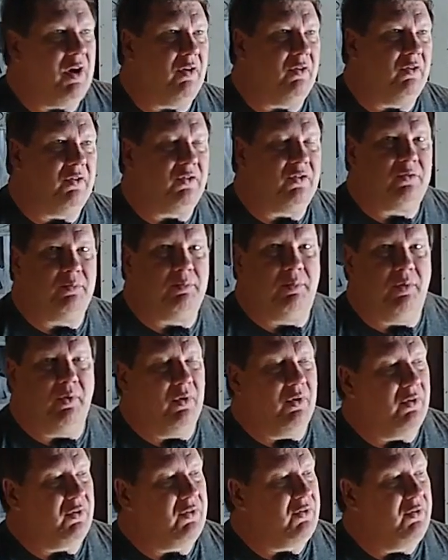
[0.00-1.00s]
college
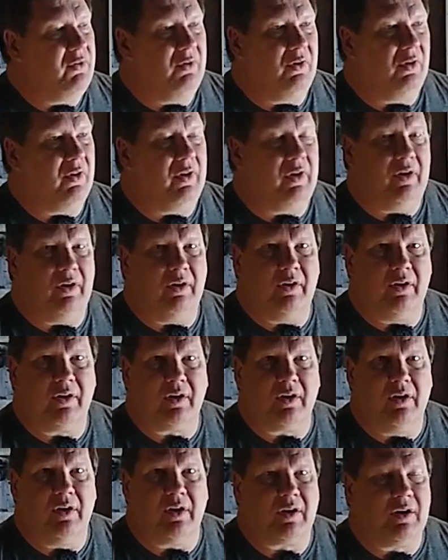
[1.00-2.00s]
sports, sooner or later,
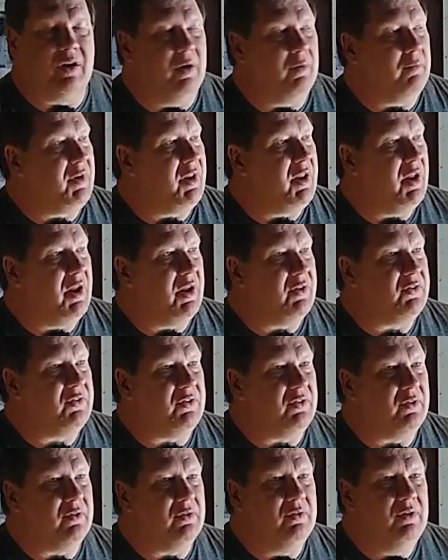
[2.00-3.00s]
they're going to come
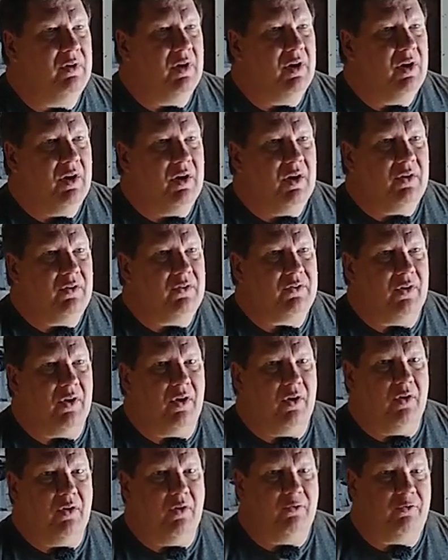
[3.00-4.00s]
get you.
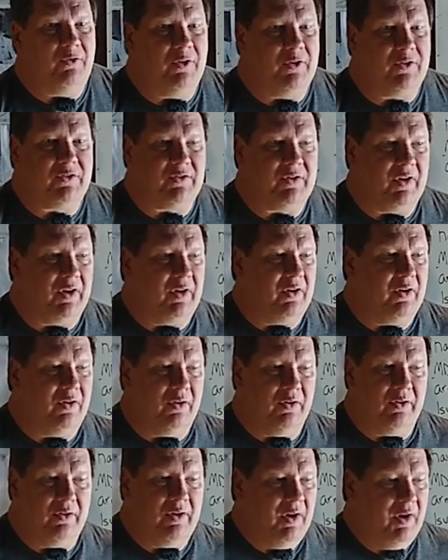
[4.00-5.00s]
So
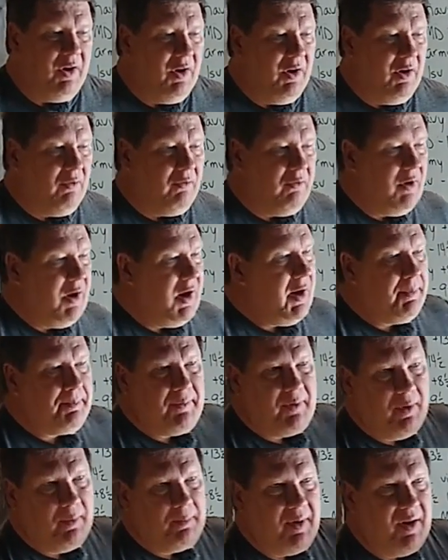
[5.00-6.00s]
Fitzgerald
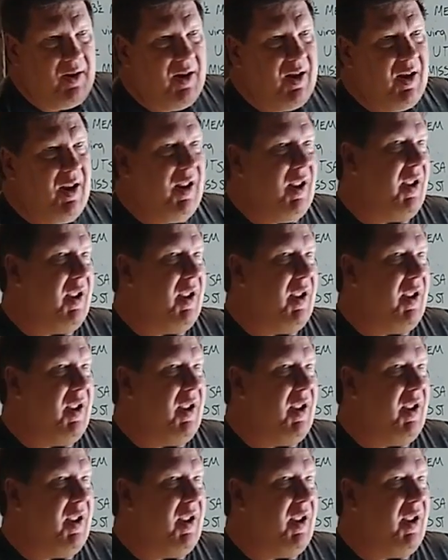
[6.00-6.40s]
wrapped up in a